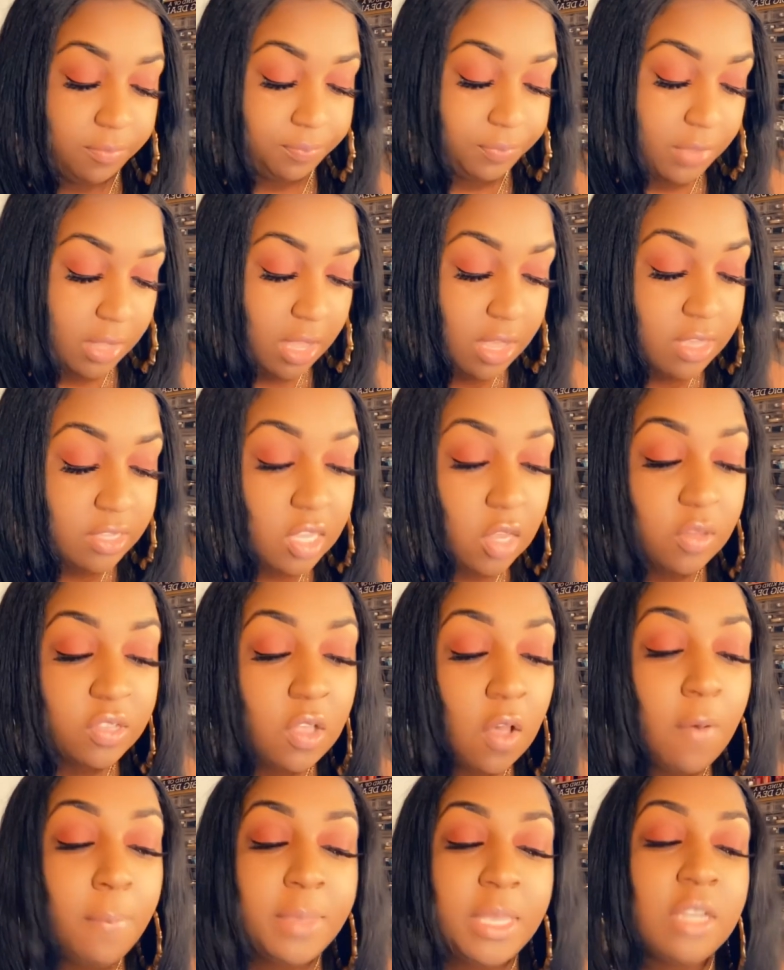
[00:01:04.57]
So it's
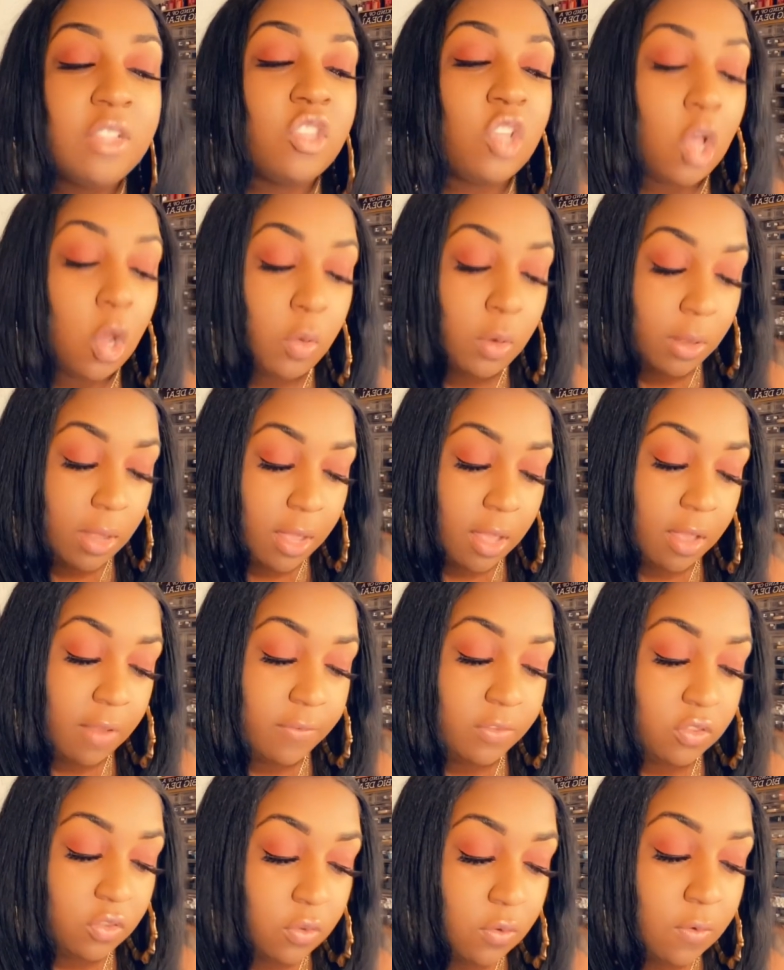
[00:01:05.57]
going to be a total of
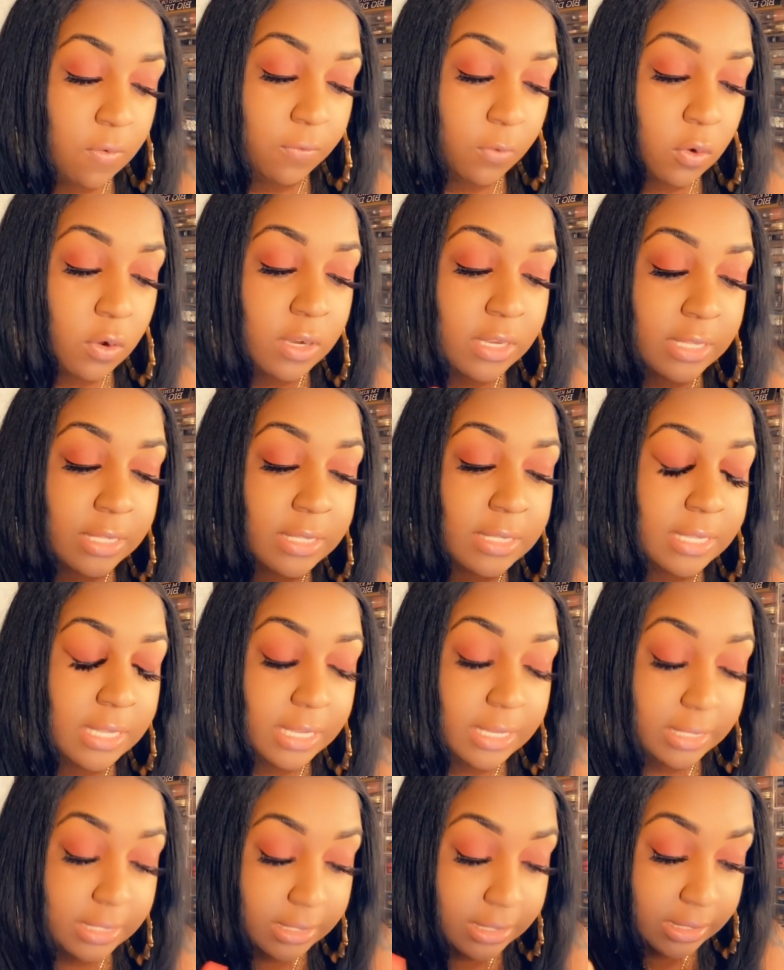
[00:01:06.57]
2, 4,
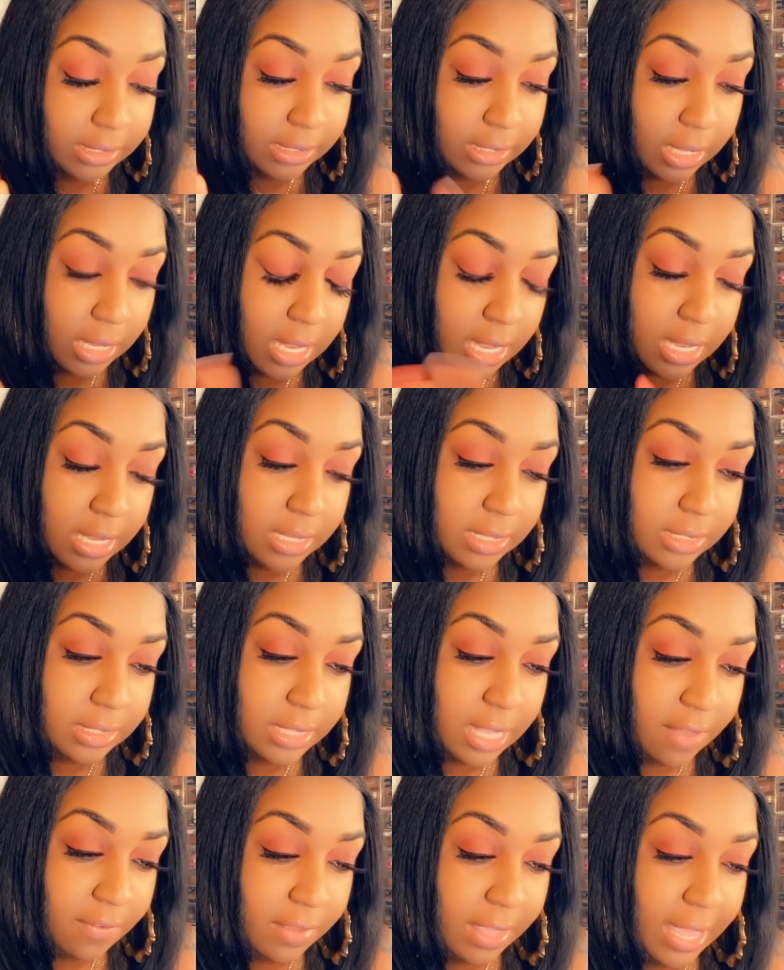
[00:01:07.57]
6,
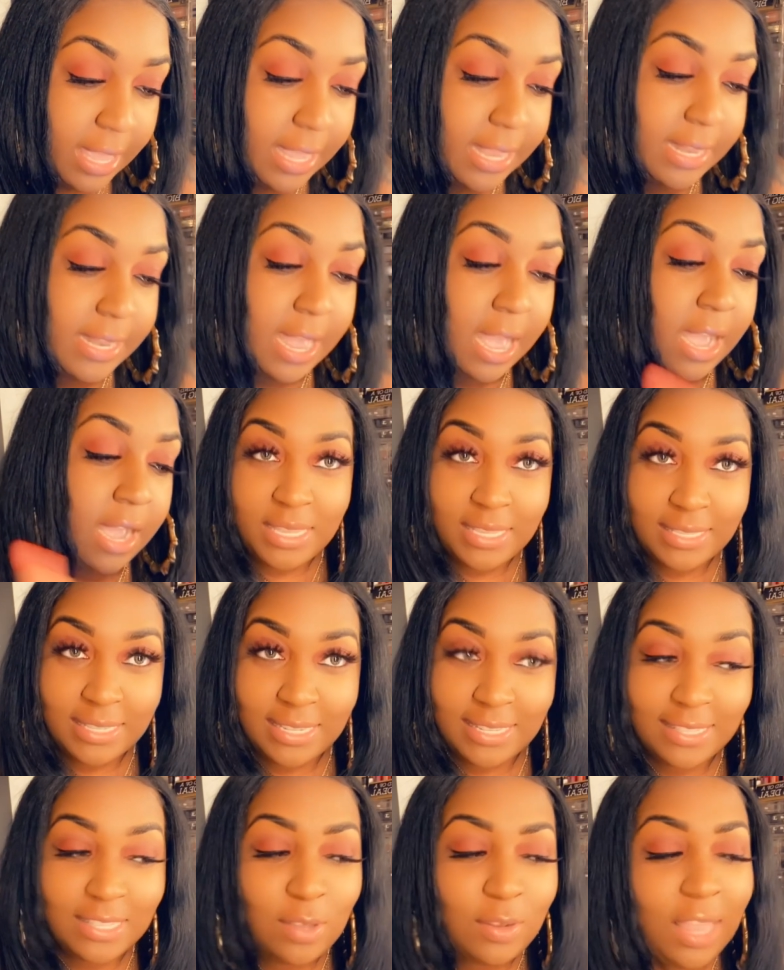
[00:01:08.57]
7, 8, 9.
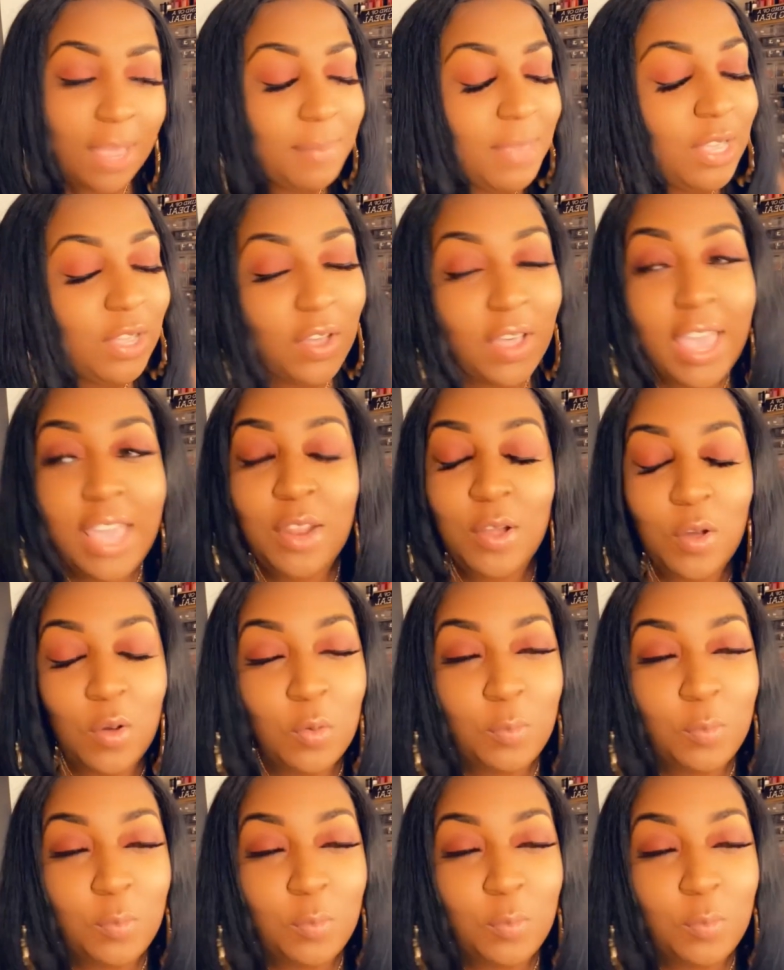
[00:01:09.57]
So let me go ahead and open the